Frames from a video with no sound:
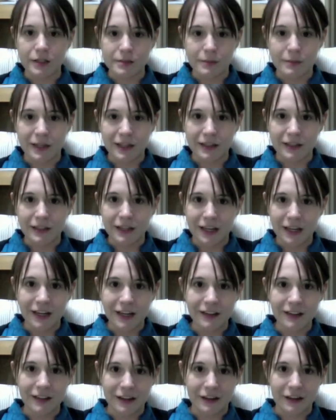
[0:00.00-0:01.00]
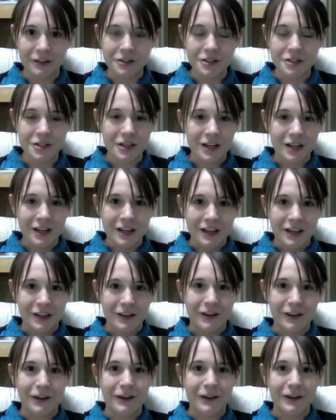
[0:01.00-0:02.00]
to me in English.
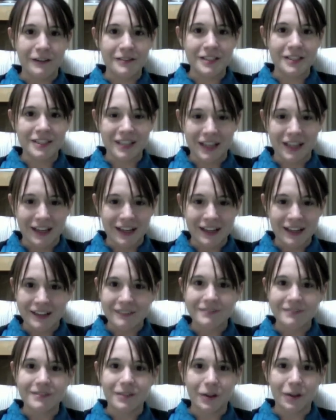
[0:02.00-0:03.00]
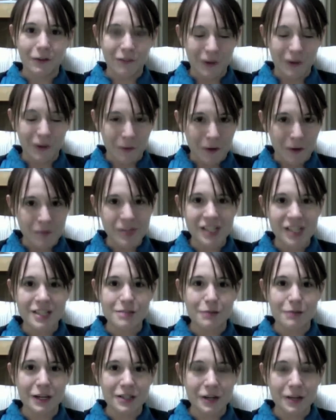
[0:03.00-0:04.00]
You know, I was like, well, if you want me to
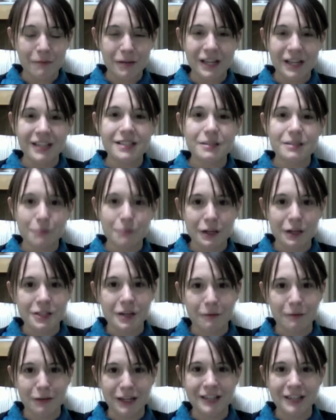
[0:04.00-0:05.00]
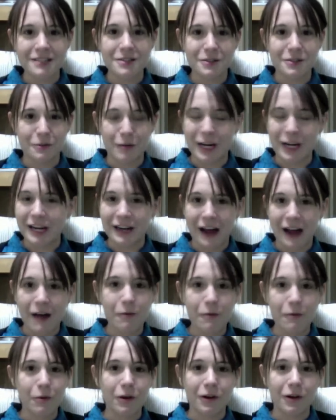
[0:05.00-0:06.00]
speak Japanese to me, and I
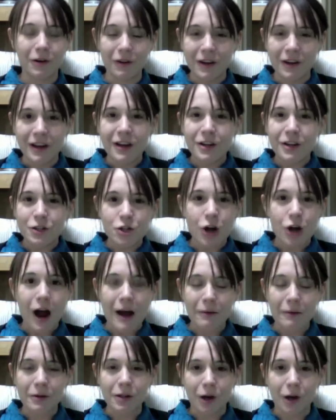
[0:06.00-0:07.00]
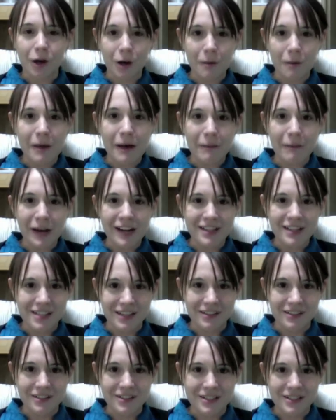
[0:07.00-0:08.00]
will try with all my might to
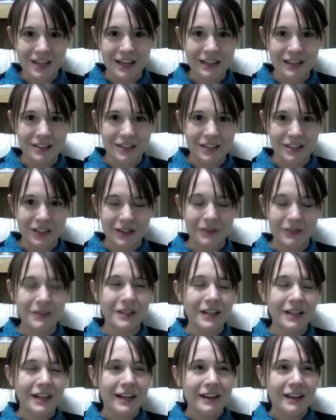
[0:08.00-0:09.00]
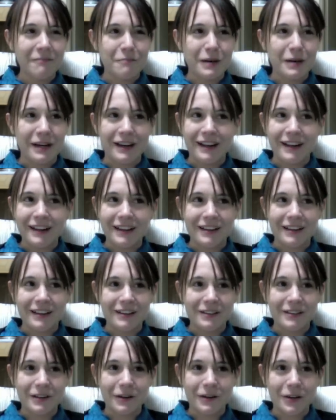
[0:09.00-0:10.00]
understand you. But,
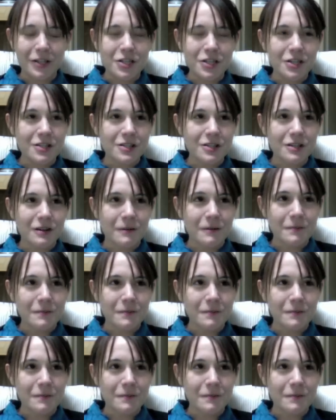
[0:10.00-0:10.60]
you know, it just,